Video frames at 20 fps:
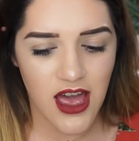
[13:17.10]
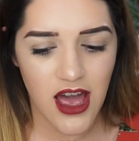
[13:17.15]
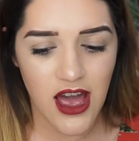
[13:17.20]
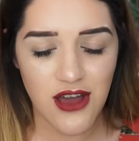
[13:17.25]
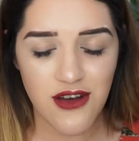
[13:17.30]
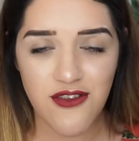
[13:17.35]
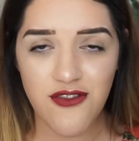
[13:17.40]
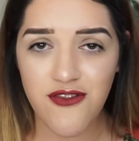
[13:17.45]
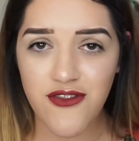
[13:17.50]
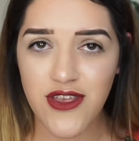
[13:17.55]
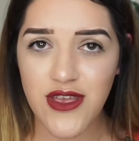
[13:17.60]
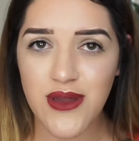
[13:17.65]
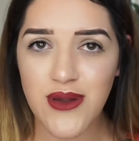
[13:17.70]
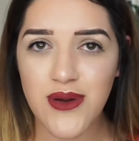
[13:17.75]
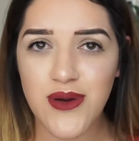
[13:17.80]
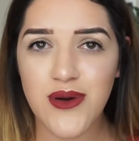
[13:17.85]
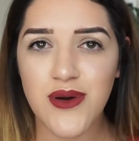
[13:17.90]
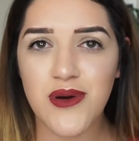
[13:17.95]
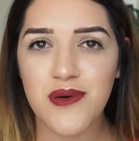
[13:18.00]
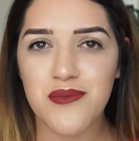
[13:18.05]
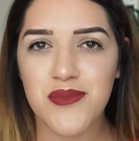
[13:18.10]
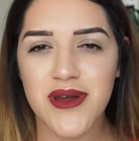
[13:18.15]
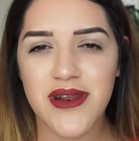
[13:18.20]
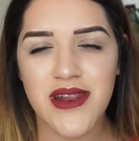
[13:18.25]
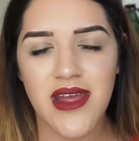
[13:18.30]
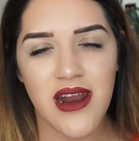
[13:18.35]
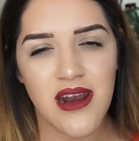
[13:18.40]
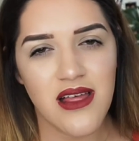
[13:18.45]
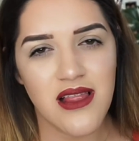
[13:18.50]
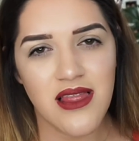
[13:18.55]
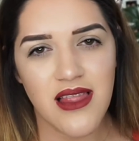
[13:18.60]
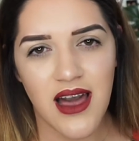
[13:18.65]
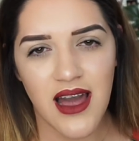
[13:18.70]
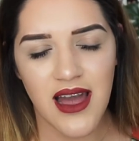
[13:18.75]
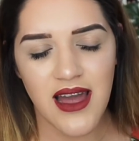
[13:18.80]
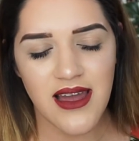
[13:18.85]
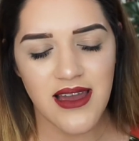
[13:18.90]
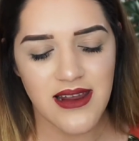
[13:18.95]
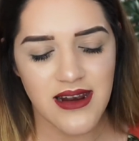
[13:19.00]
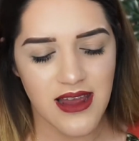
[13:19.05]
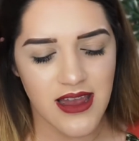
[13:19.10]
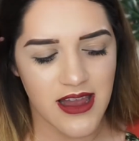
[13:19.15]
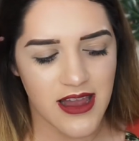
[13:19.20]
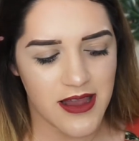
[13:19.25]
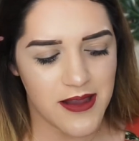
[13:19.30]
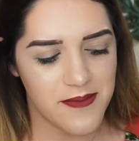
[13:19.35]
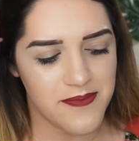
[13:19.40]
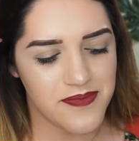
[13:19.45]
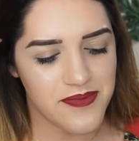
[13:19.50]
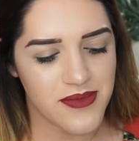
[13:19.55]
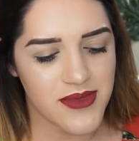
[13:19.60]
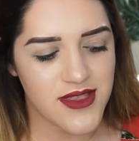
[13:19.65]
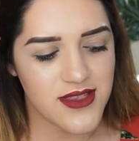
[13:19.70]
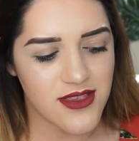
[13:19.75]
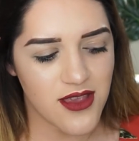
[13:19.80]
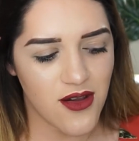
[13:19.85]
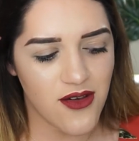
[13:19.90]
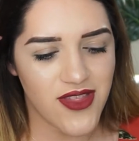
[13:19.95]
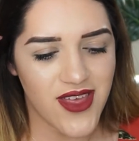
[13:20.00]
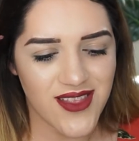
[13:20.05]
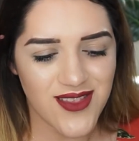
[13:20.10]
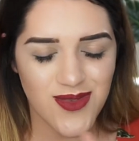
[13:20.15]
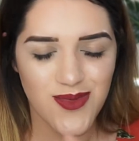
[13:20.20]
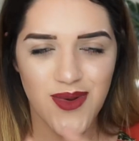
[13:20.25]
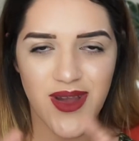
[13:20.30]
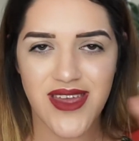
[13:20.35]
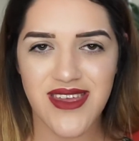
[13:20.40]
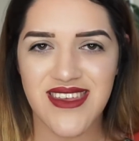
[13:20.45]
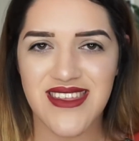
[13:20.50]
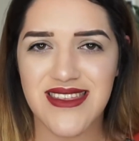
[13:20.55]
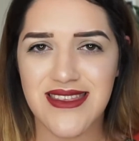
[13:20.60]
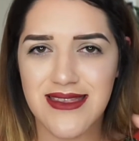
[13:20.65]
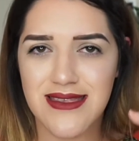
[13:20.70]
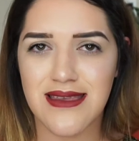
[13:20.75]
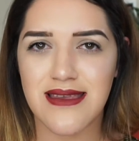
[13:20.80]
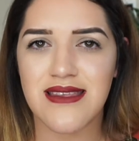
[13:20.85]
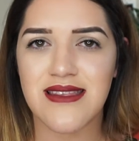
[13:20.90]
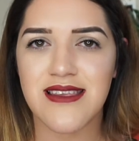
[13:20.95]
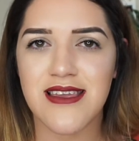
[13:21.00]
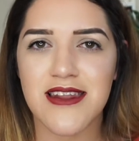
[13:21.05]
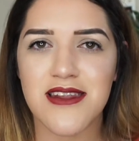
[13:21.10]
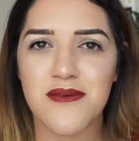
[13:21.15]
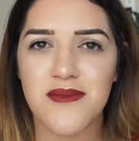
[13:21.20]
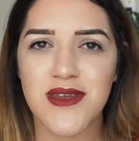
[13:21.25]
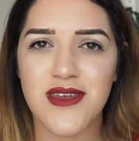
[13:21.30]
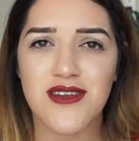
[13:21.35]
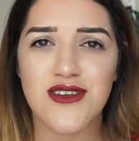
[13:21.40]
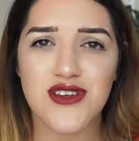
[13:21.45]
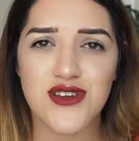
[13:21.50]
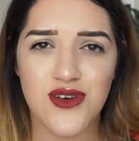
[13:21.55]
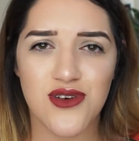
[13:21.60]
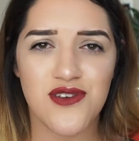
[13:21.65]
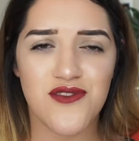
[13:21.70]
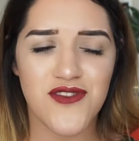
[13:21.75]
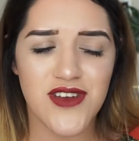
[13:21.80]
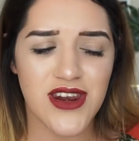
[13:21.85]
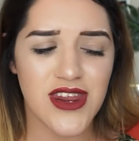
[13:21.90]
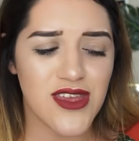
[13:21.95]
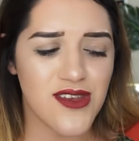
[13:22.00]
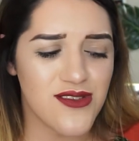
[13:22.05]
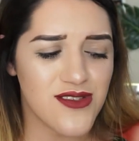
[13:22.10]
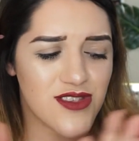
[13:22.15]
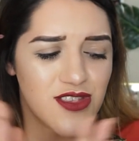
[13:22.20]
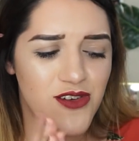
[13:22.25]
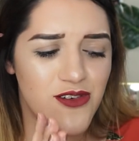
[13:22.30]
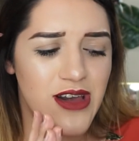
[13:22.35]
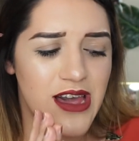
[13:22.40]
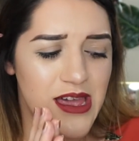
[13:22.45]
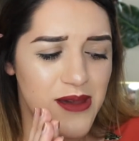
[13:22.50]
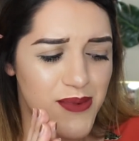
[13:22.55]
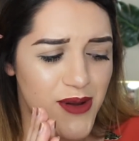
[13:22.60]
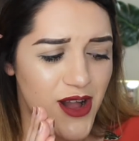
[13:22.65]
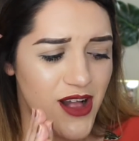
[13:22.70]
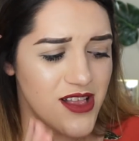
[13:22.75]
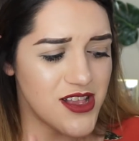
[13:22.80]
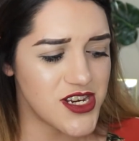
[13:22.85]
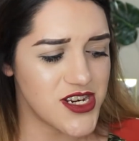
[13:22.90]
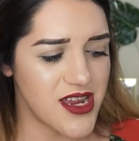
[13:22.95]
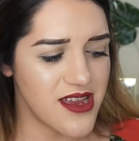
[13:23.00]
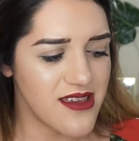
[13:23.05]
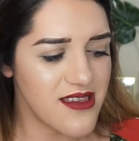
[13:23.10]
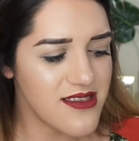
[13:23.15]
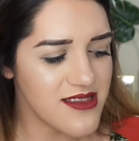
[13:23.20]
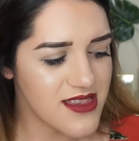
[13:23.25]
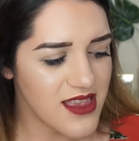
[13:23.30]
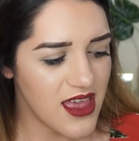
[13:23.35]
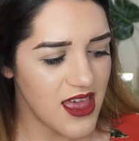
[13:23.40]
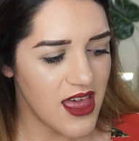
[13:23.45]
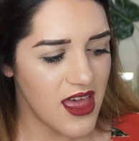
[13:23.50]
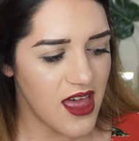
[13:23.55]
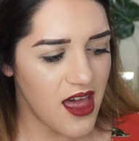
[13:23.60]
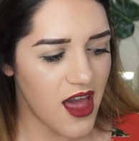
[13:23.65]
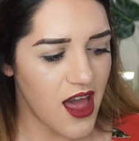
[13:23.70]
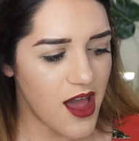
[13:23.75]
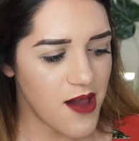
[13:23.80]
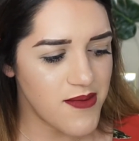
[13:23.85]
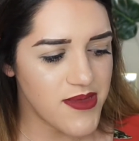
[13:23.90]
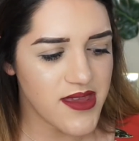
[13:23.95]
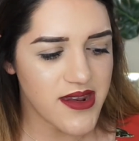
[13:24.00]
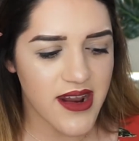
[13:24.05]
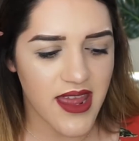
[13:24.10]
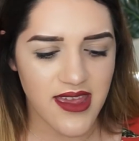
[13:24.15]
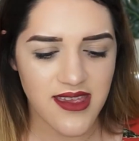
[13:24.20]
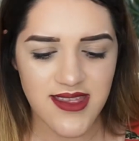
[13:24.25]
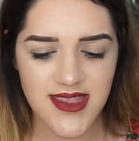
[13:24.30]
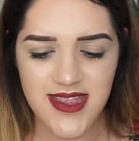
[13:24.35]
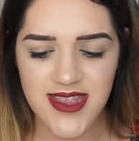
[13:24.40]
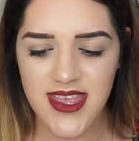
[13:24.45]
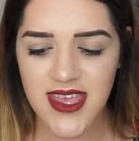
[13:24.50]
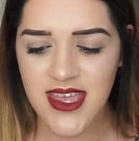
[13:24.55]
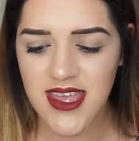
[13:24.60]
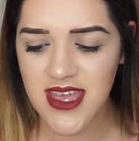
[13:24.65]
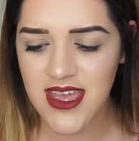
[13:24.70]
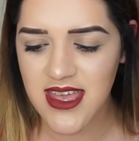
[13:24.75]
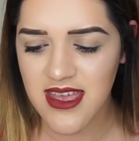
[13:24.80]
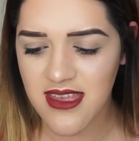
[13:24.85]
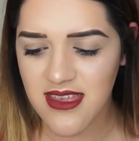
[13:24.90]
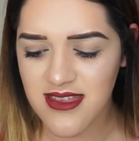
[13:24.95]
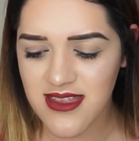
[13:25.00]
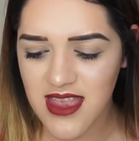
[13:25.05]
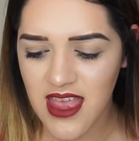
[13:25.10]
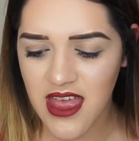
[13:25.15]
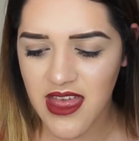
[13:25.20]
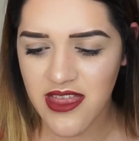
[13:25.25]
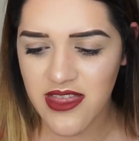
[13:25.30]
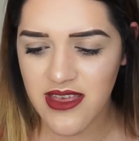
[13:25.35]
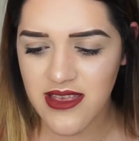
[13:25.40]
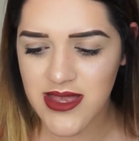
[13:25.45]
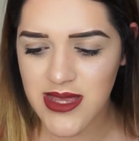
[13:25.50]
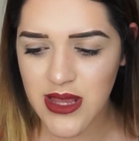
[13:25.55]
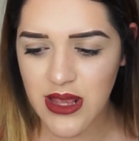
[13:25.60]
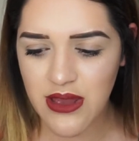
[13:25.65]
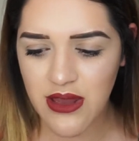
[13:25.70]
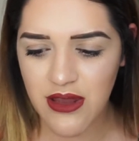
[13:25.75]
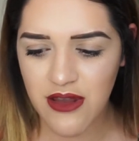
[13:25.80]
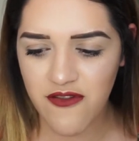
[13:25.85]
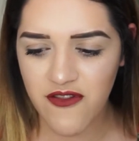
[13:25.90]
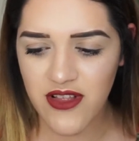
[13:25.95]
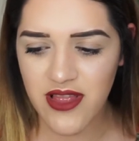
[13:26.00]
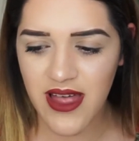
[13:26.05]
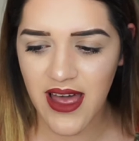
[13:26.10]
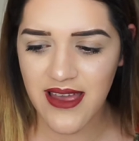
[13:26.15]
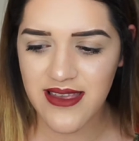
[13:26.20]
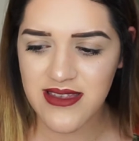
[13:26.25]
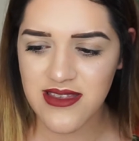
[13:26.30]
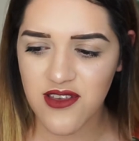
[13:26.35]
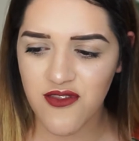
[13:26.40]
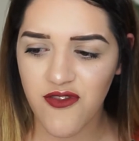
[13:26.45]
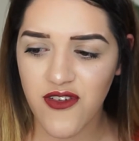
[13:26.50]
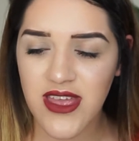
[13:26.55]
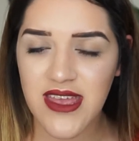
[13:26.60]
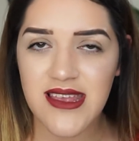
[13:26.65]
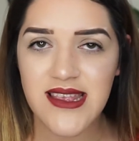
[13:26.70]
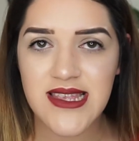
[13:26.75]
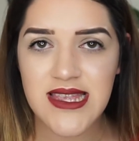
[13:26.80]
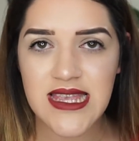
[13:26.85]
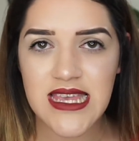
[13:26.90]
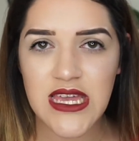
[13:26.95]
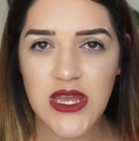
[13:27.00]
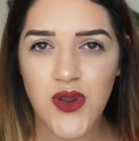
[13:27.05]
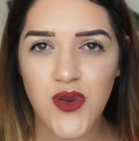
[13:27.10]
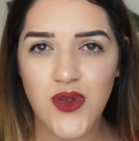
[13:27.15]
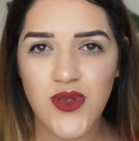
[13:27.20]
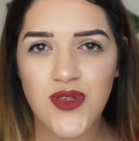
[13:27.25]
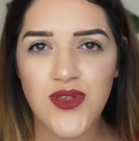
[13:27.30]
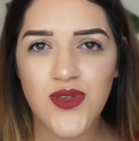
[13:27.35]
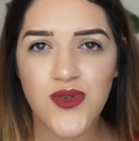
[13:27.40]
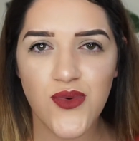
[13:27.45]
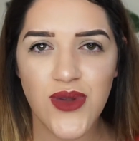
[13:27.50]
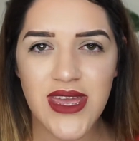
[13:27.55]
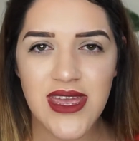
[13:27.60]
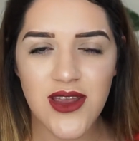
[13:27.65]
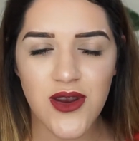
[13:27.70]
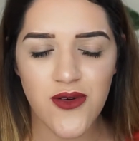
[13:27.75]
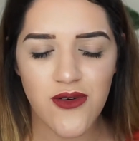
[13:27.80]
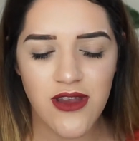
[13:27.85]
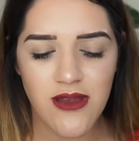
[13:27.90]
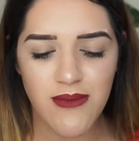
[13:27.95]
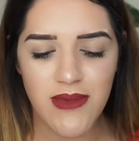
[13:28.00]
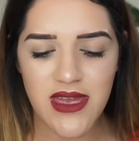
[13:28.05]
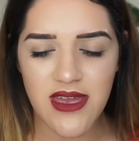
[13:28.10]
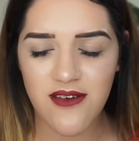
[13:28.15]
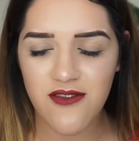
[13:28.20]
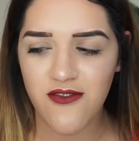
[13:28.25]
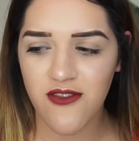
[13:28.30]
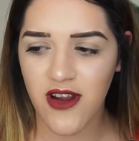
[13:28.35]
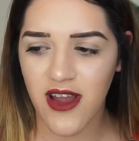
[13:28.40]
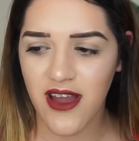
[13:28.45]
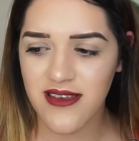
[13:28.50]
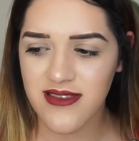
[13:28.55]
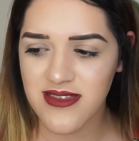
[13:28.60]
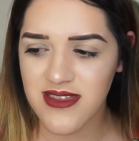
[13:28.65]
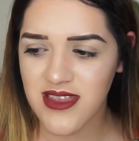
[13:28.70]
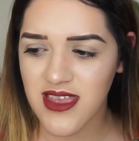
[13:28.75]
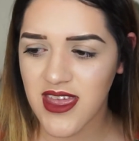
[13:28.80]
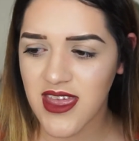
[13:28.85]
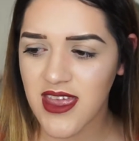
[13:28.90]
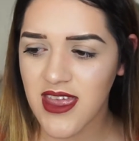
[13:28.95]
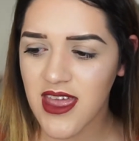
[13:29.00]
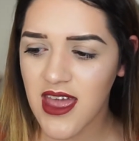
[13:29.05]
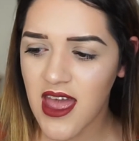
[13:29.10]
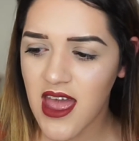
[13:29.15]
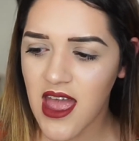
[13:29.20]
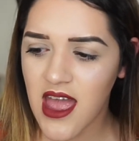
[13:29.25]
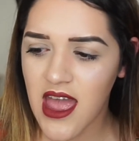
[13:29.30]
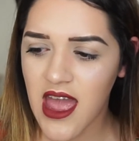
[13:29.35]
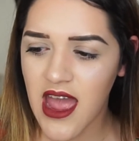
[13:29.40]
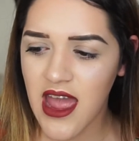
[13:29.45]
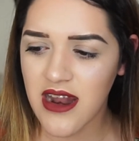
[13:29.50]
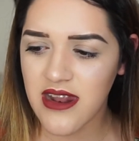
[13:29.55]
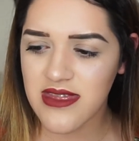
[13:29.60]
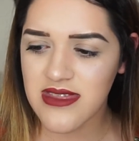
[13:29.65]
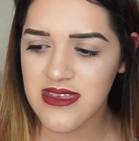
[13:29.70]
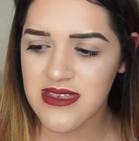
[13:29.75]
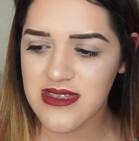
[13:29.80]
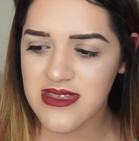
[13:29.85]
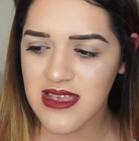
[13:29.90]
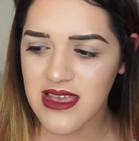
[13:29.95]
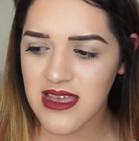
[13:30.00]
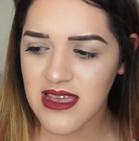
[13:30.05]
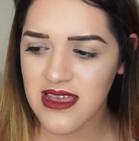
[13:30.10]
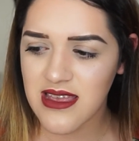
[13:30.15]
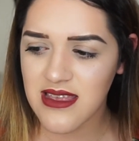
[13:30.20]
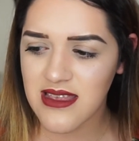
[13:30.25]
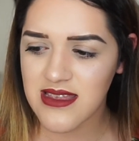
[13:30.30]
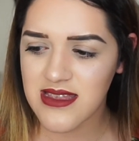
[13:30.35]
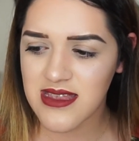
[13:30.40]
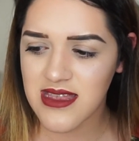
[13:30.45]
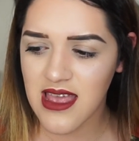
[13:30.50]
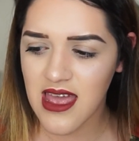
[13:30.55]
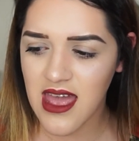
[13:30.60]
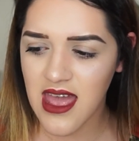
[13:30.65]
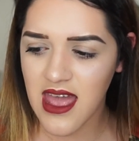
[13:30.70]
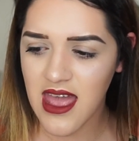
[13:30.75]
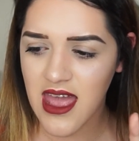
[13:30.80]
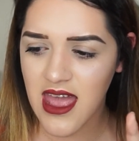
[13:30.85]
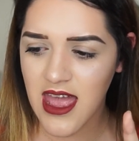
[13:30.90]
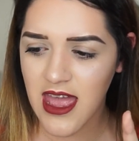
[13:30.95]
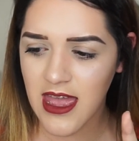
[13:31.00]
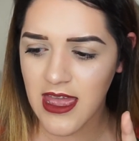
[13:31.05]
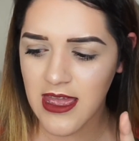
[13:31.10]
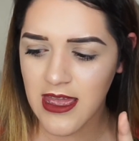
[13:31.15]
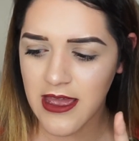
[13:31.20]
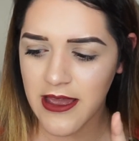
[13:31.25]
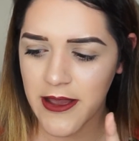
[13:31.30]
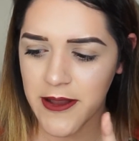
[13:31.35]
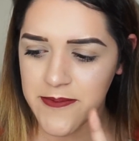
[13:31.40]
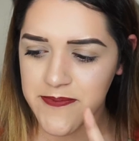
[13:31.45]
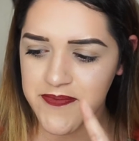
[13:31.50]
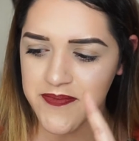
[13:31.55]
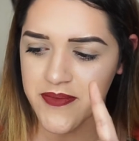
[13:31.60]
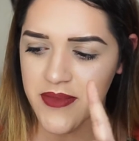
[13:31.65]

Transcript: a few, but not a lot. Um, so that's why it's gonna be a short video, so I apologize. Um, the next thing is this Philosophy Sweet Creamy Frosting, and this is a